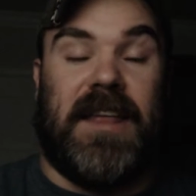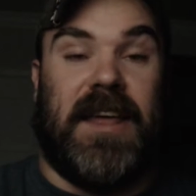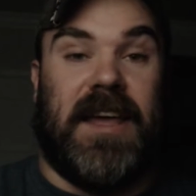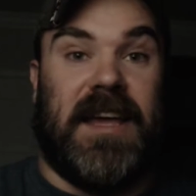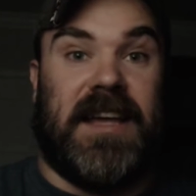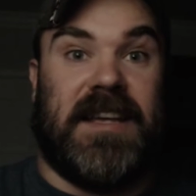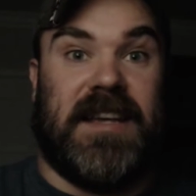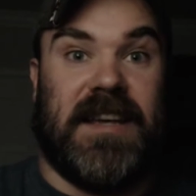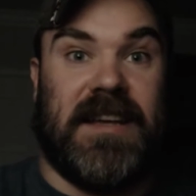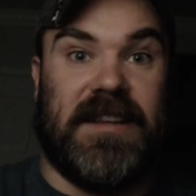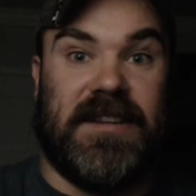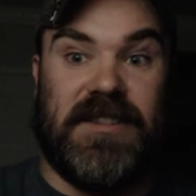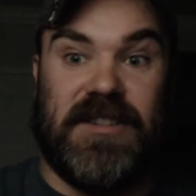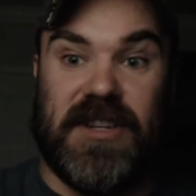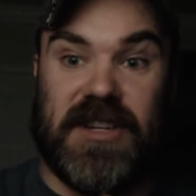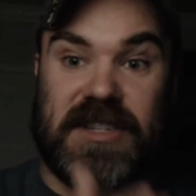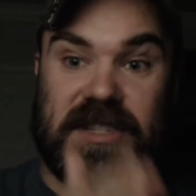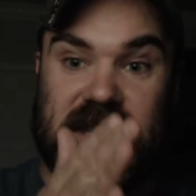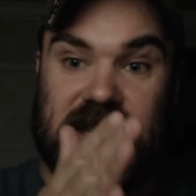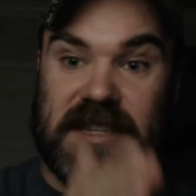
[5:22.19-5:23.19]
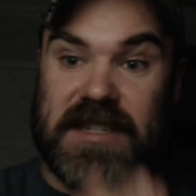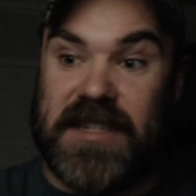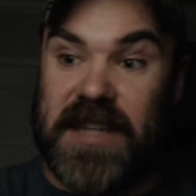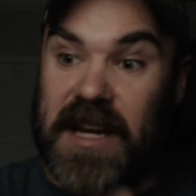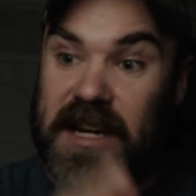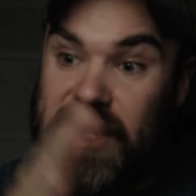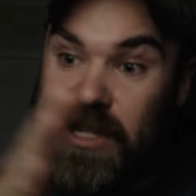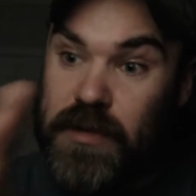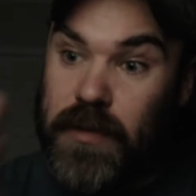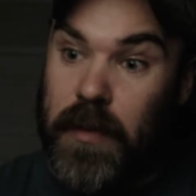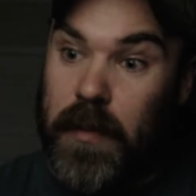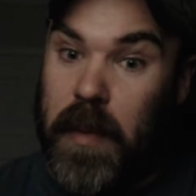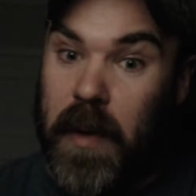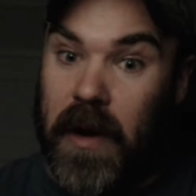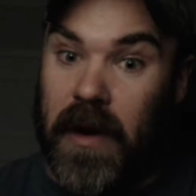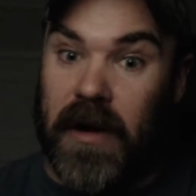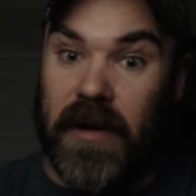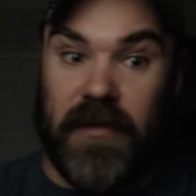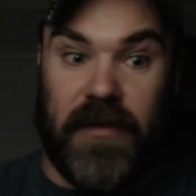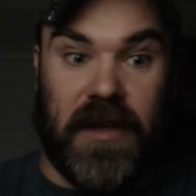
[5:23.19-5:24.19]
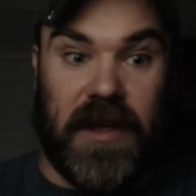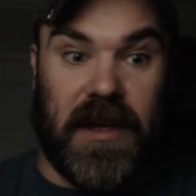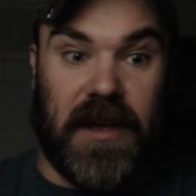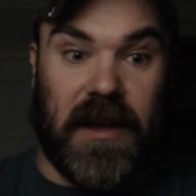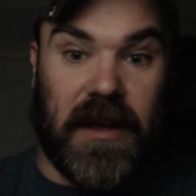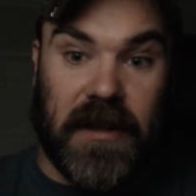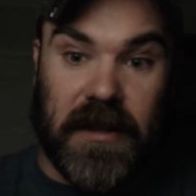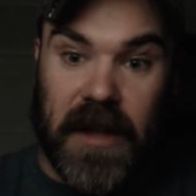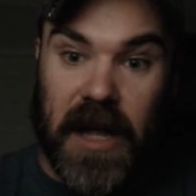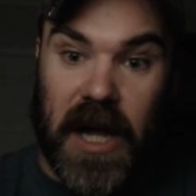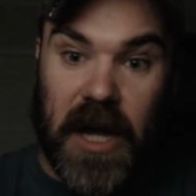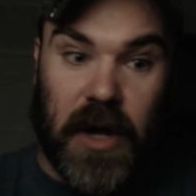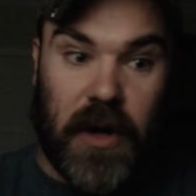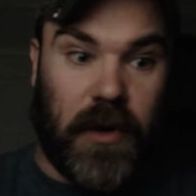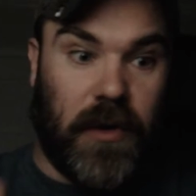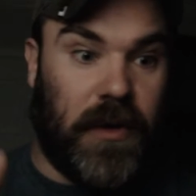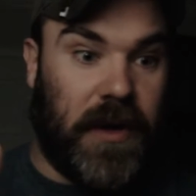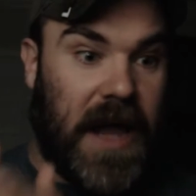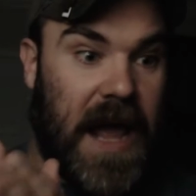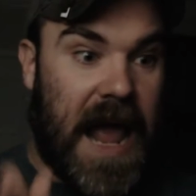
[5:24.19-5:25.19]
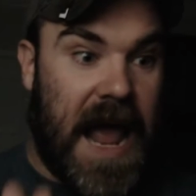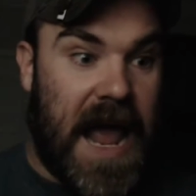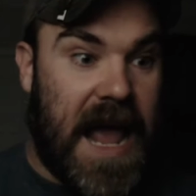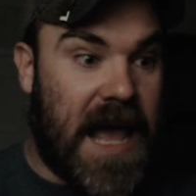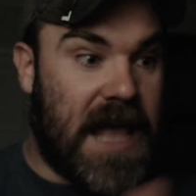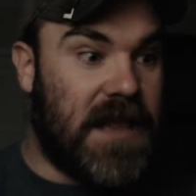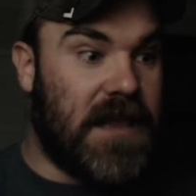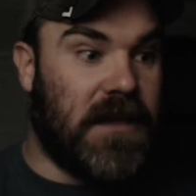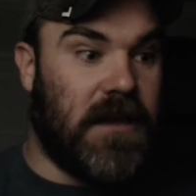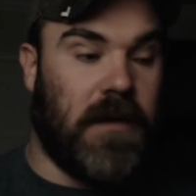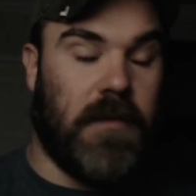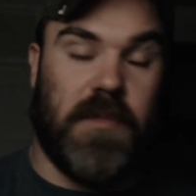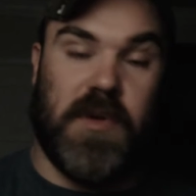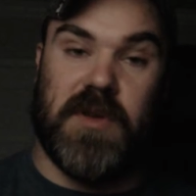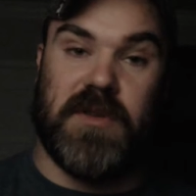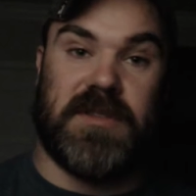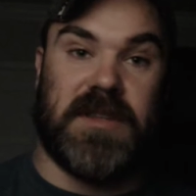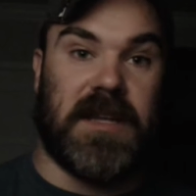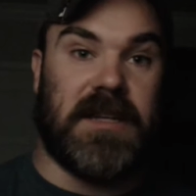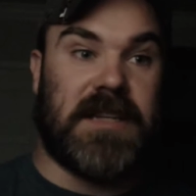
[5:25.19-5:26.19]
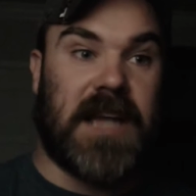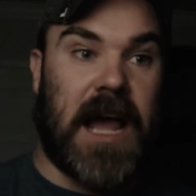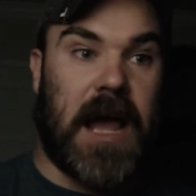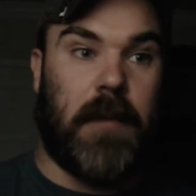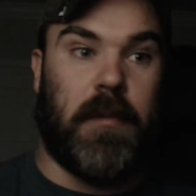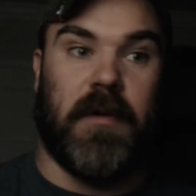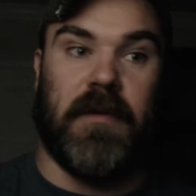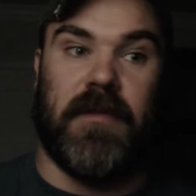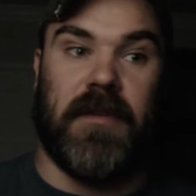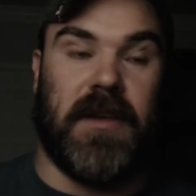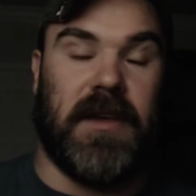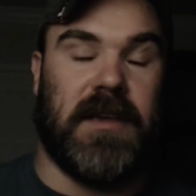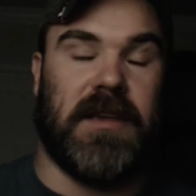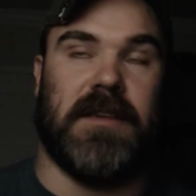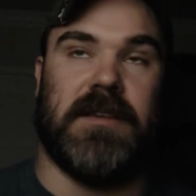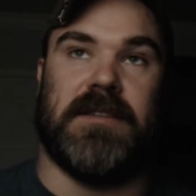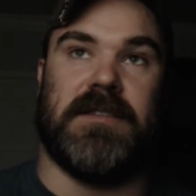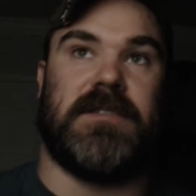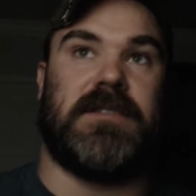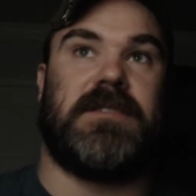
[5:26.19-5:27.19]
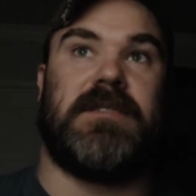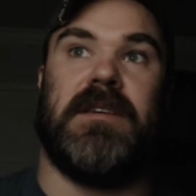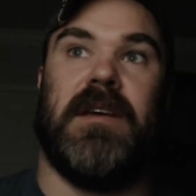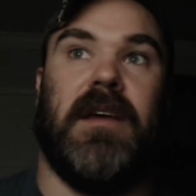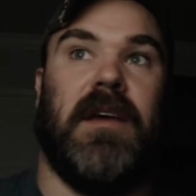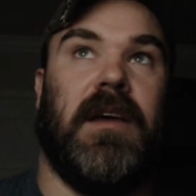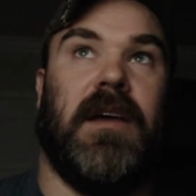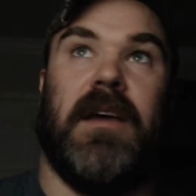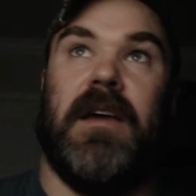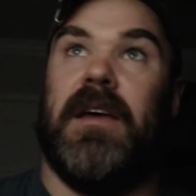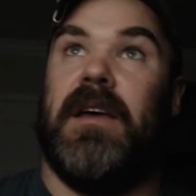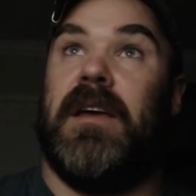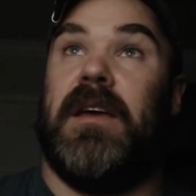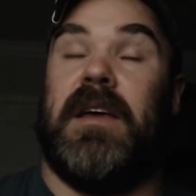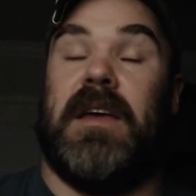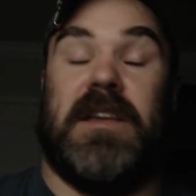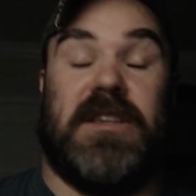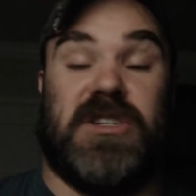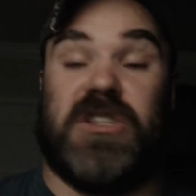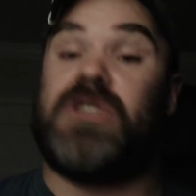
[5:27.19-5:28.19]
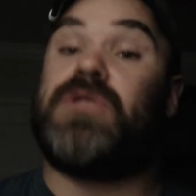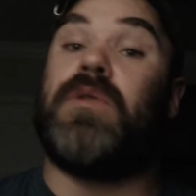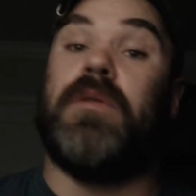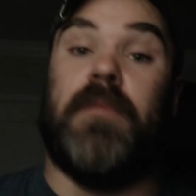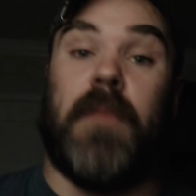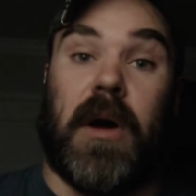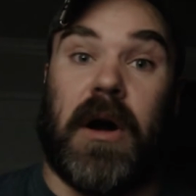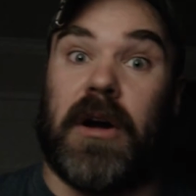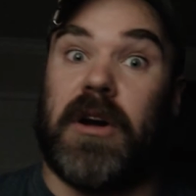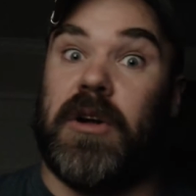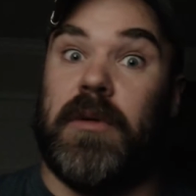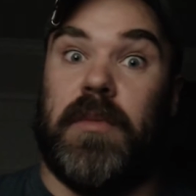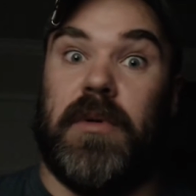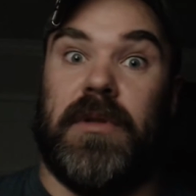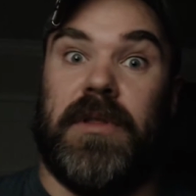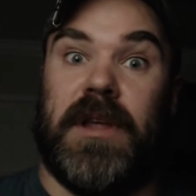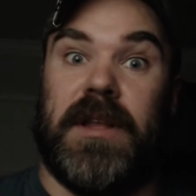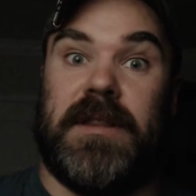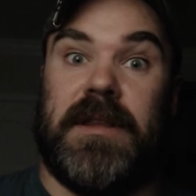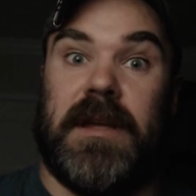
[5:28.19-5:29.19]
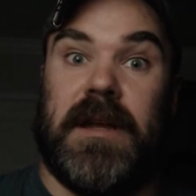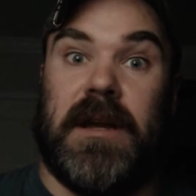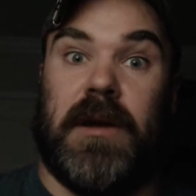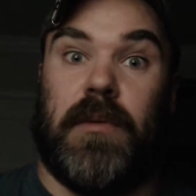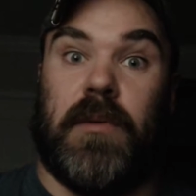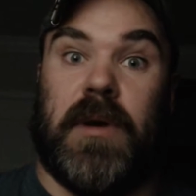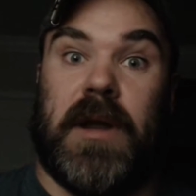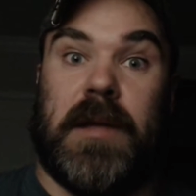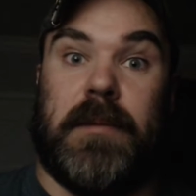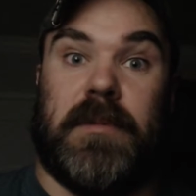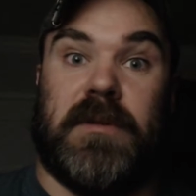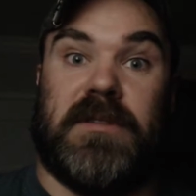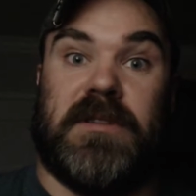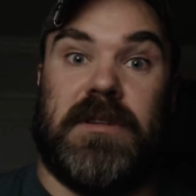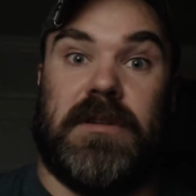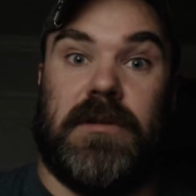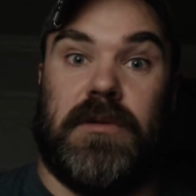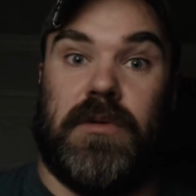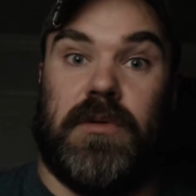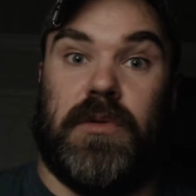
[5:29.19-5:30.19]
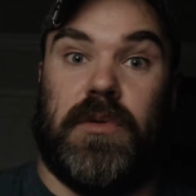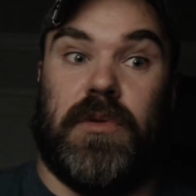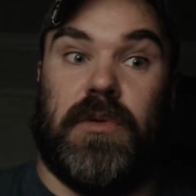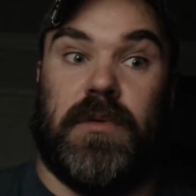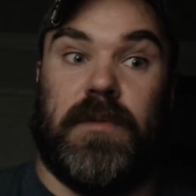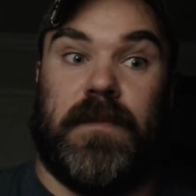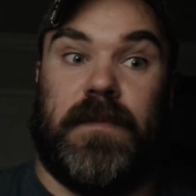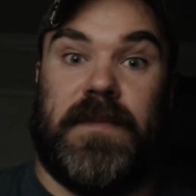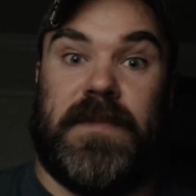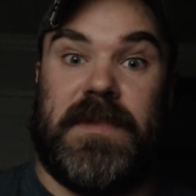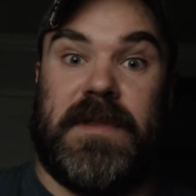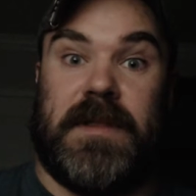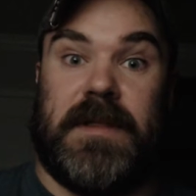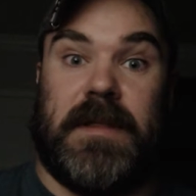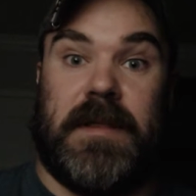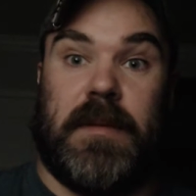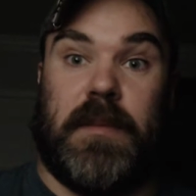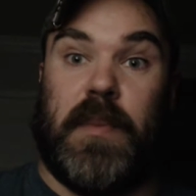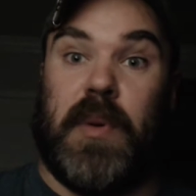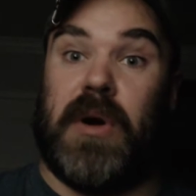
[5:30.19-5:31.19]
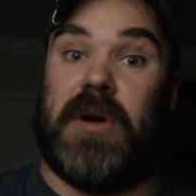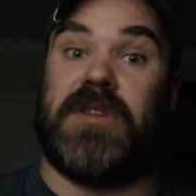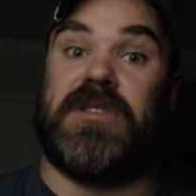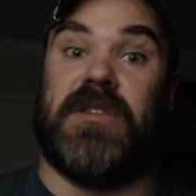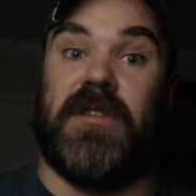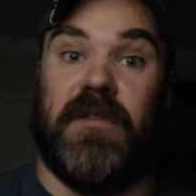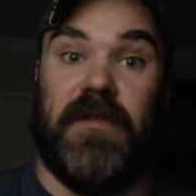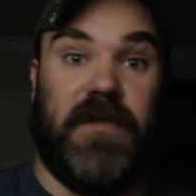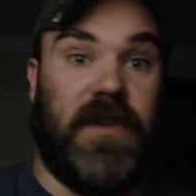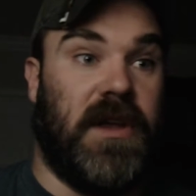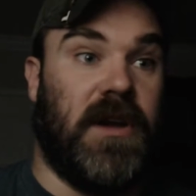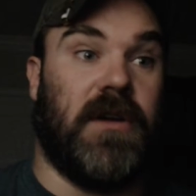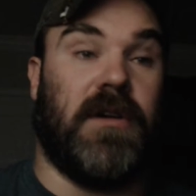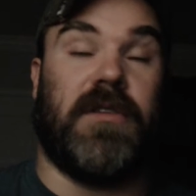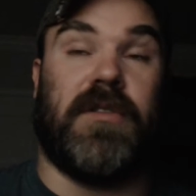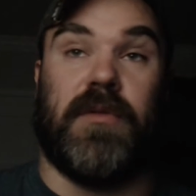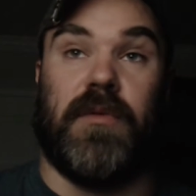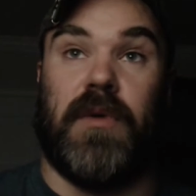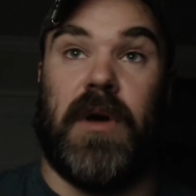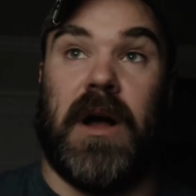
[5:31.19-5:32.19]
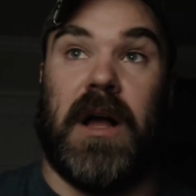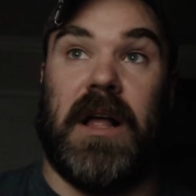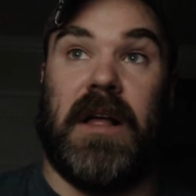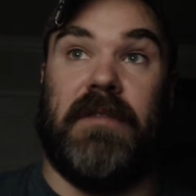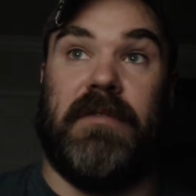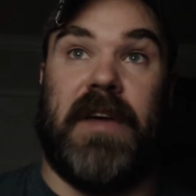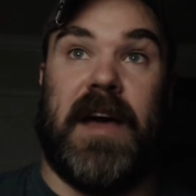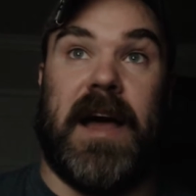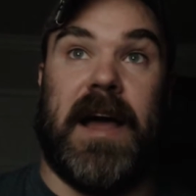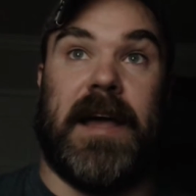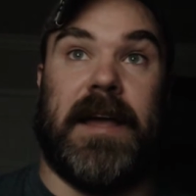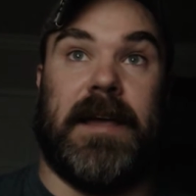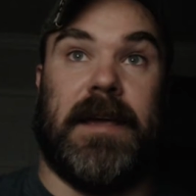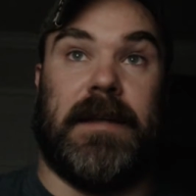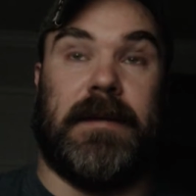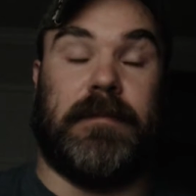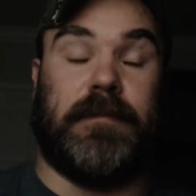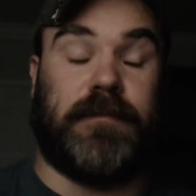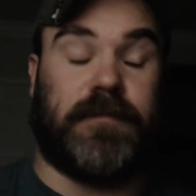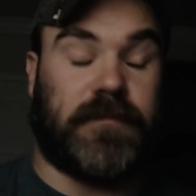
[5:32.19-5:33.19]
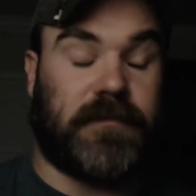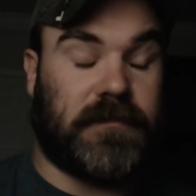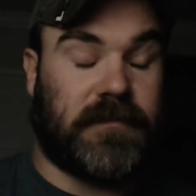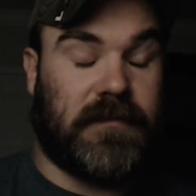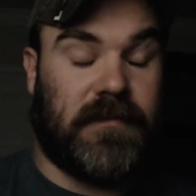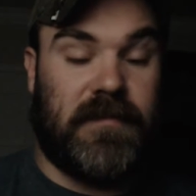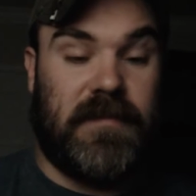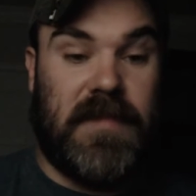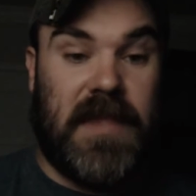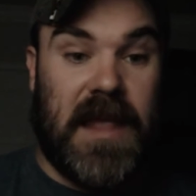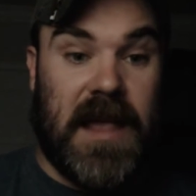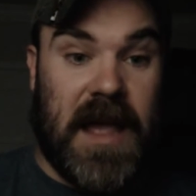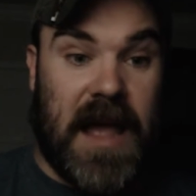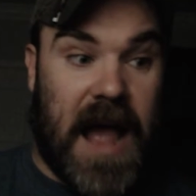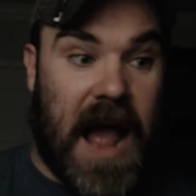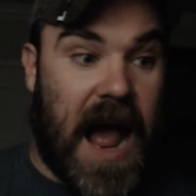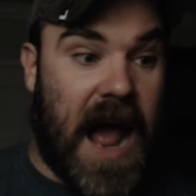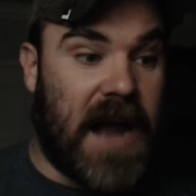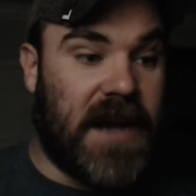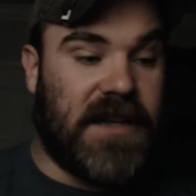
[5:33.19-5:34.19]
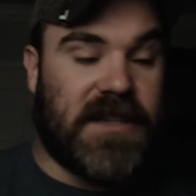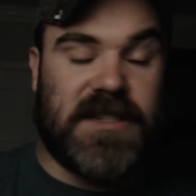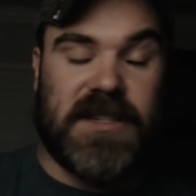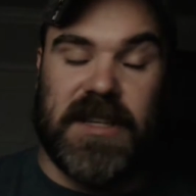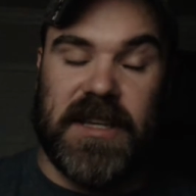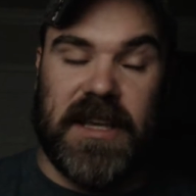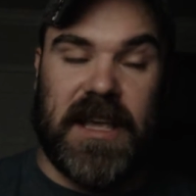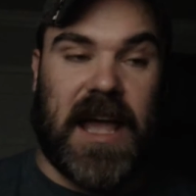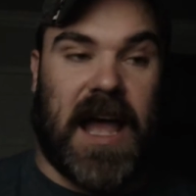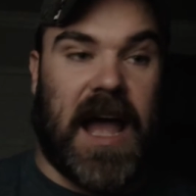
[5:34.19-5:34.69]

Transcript: Like just the sexual part of it alone and the abuse on top of it is just remarkable that they were able to persevere through all of that. And honestly,